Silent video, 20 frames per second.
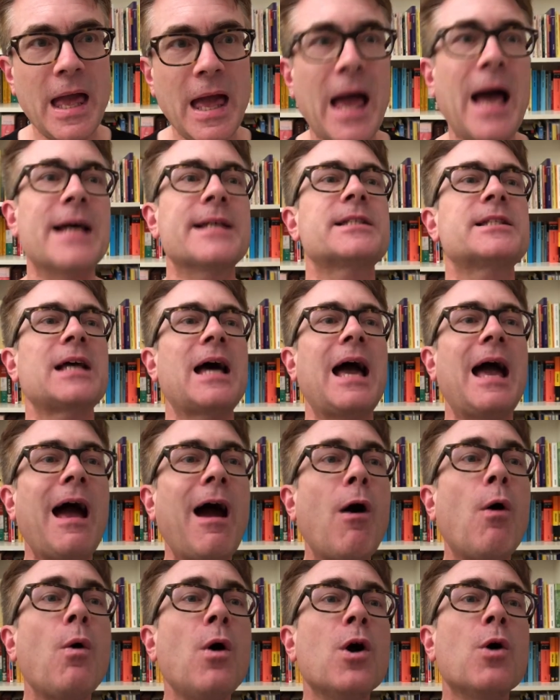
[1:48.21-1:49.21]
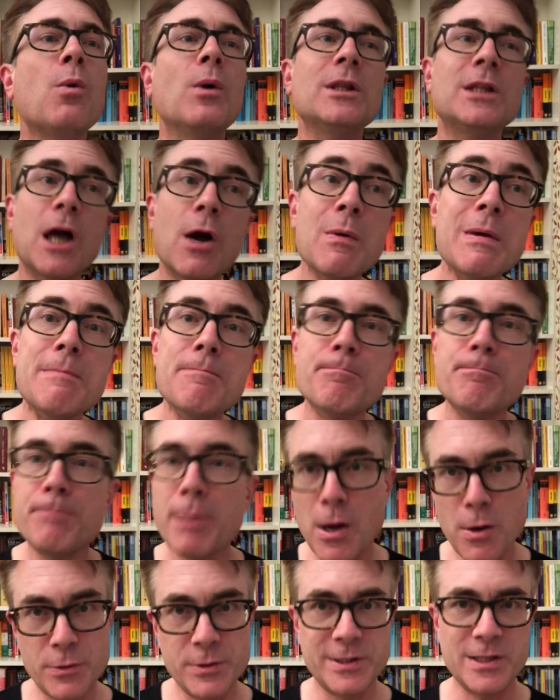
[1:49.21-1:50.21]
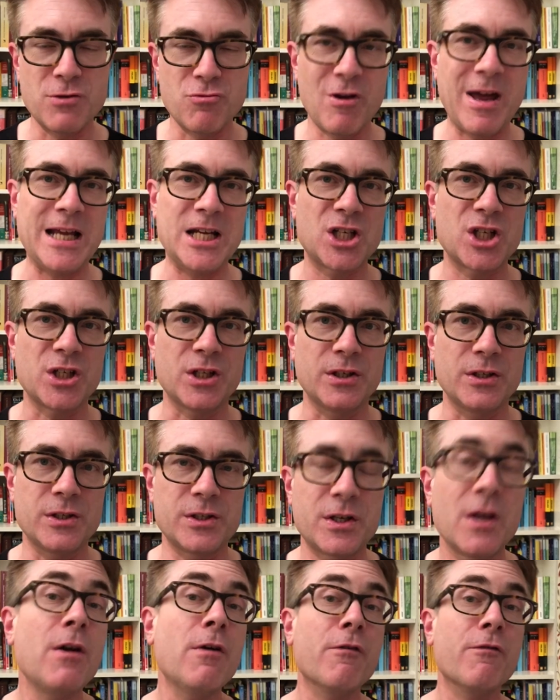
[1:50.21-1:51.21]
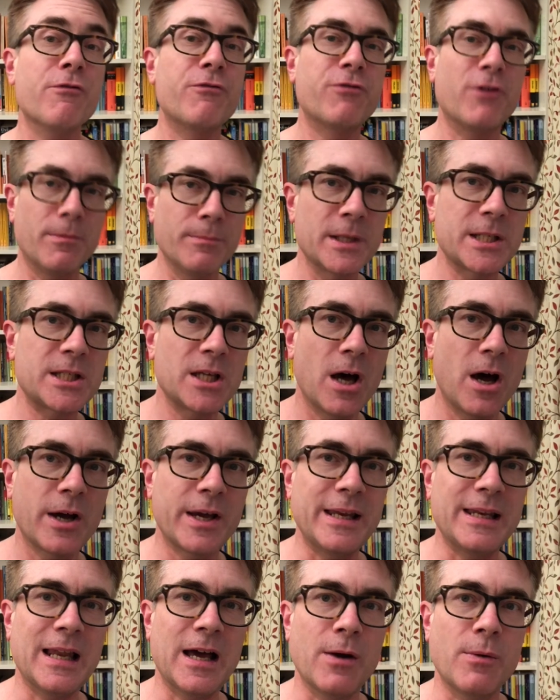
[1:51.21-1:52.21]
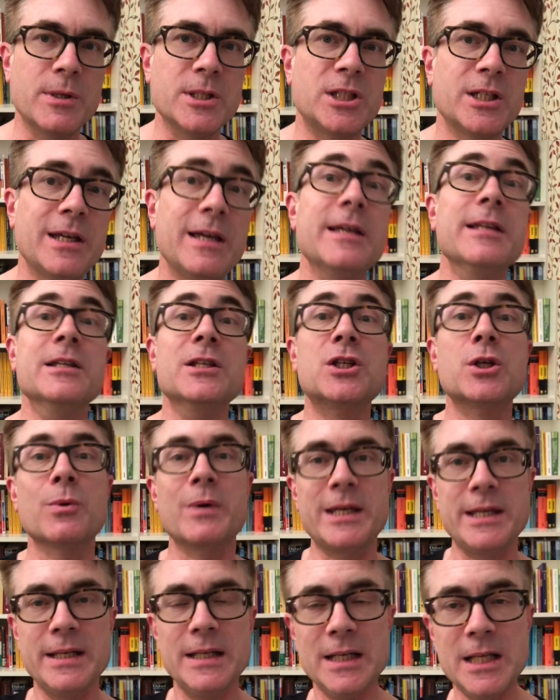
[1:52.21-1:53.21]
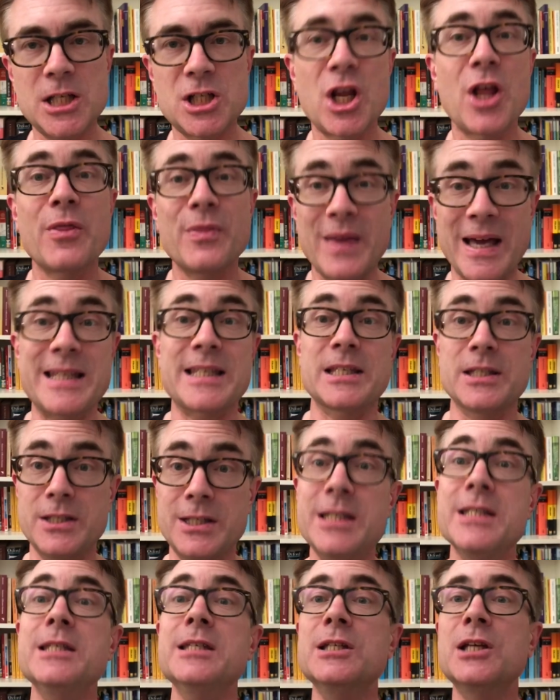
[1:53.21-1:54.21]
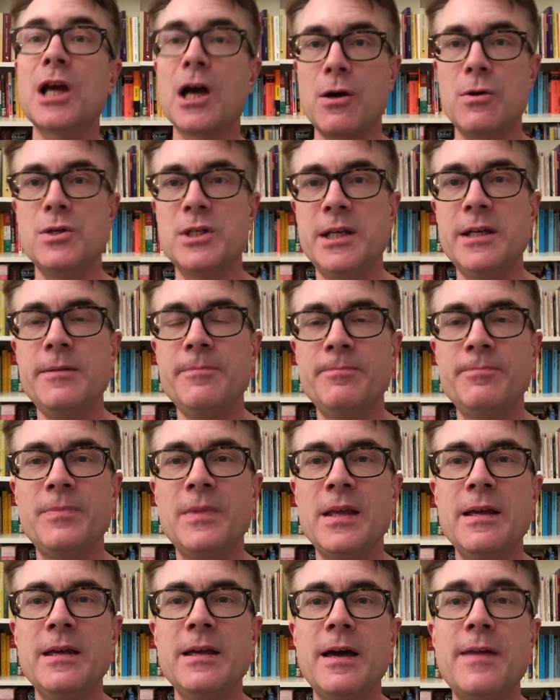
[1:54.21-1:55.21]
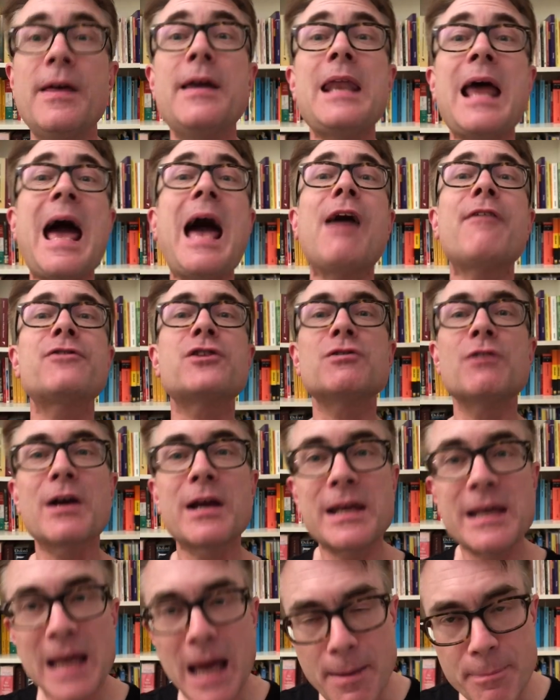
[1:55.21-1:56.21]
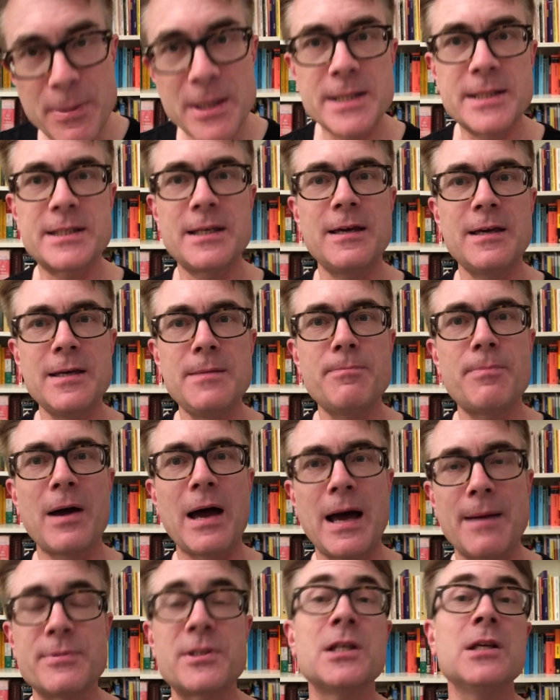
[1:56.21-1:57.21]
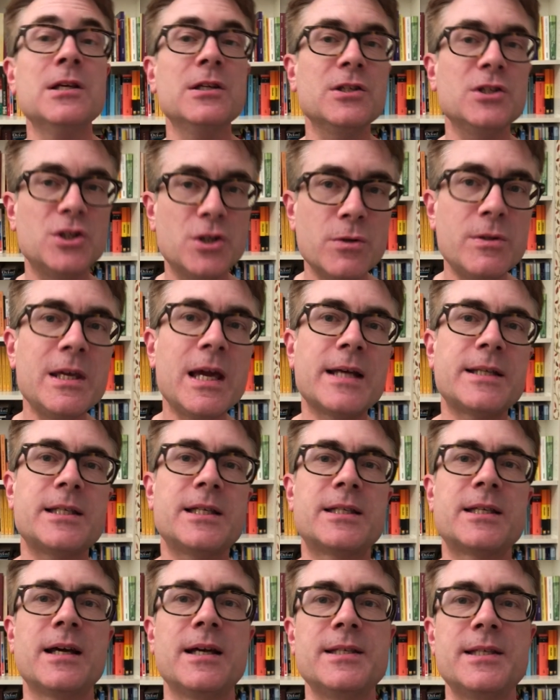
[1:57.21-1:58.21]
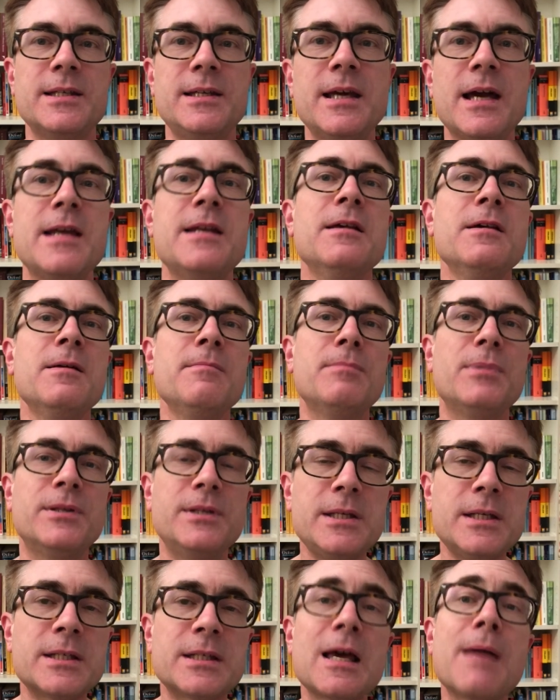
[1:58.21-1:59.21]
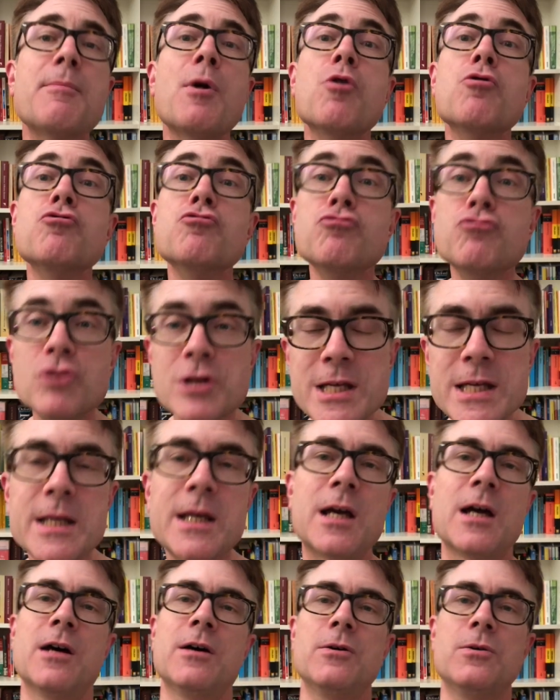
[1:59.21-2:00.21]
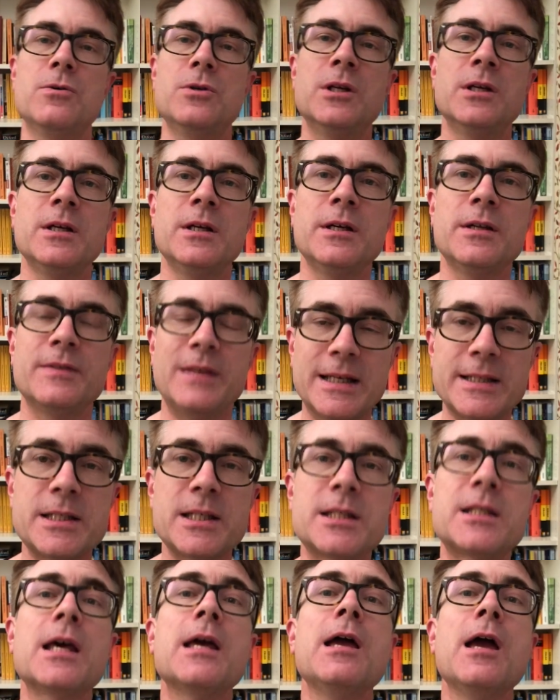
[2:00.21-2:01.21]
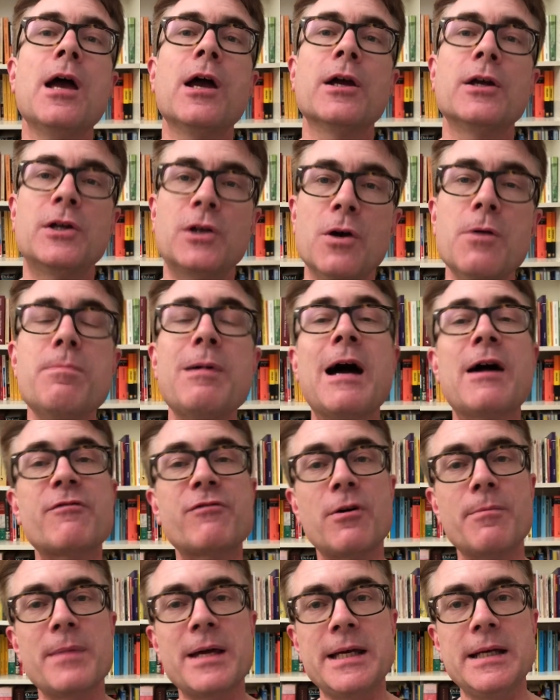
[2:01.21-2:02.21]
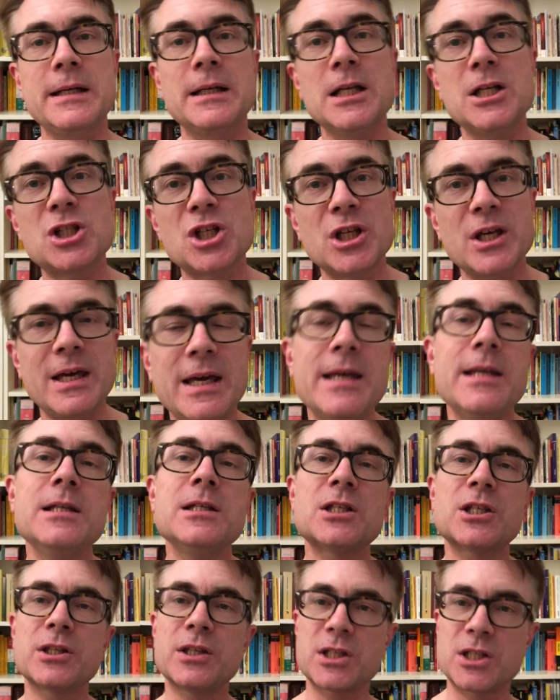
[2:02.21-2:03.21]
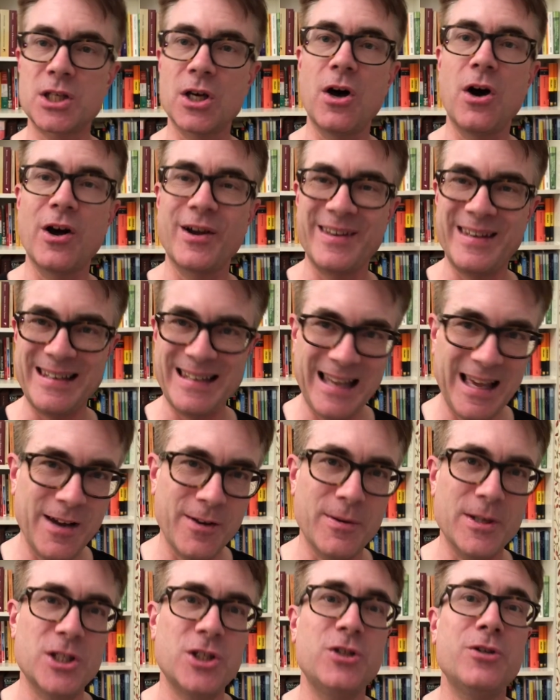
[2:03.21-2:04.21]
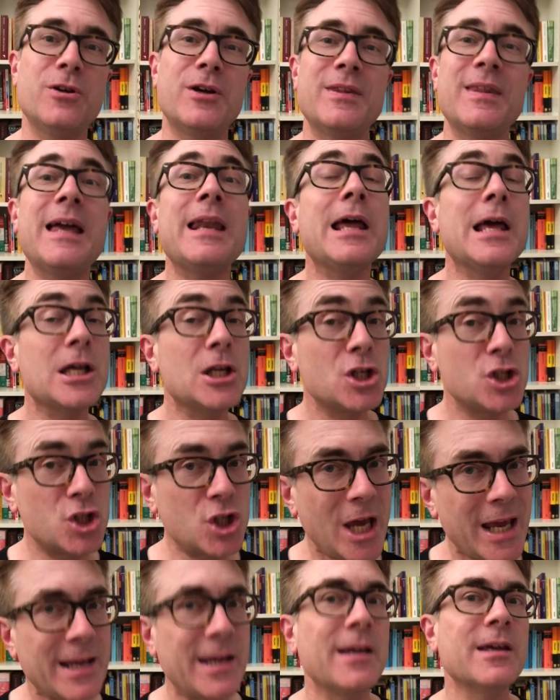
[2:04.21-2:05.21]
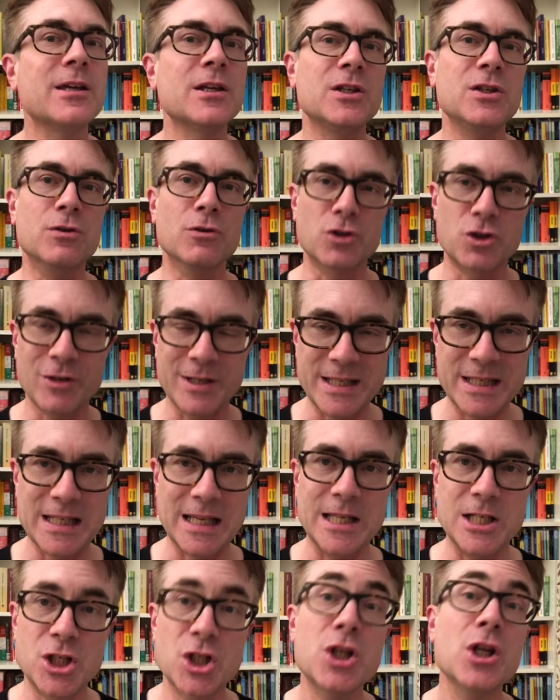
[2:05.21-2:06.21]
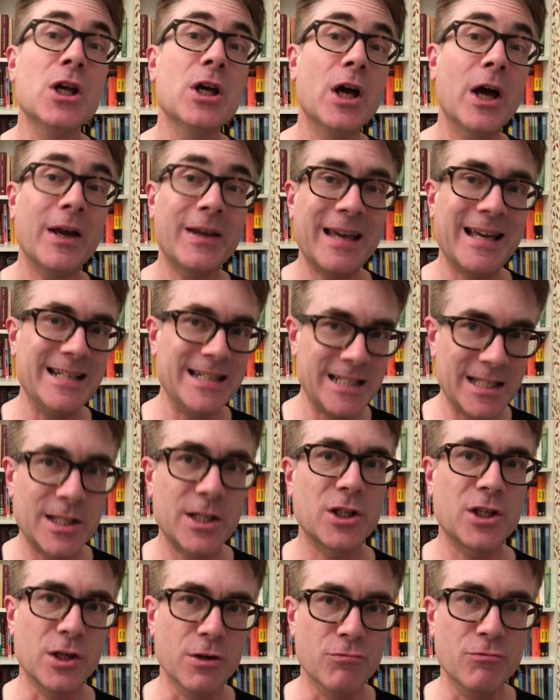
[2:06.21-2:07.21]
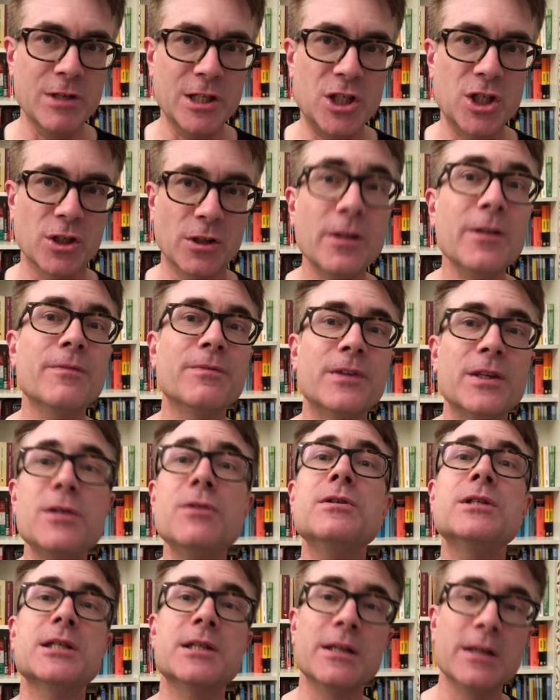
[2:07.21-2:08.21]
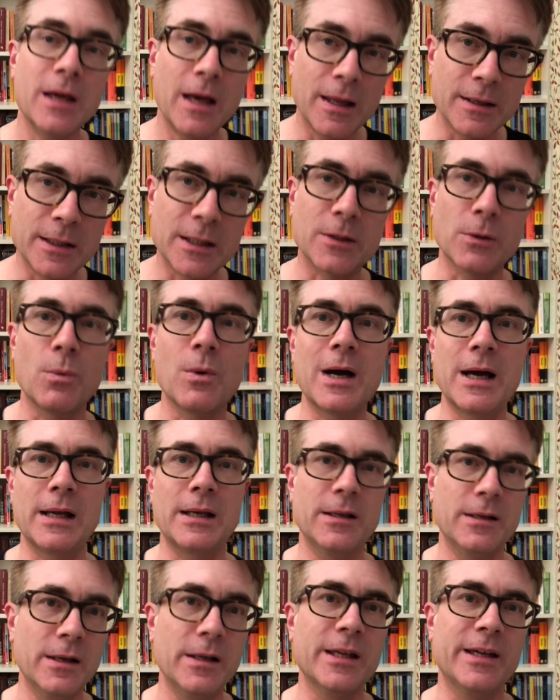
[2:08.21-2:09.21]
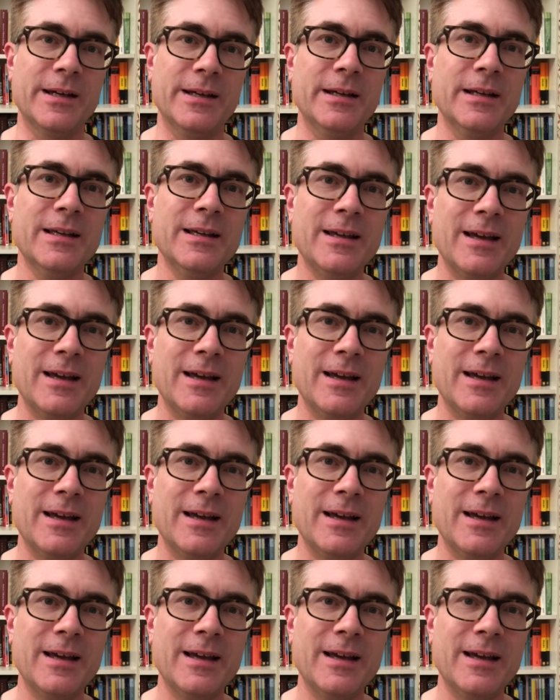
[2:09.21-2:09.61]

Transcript: As to how, we'll go in both directions, from the target language into English, that's decoding, and then after a gap in time perhaps, do the exercise again, but this time recode, that's to say, go back from English into the target language, and you can then check your translation against the original that you did a little while earlier.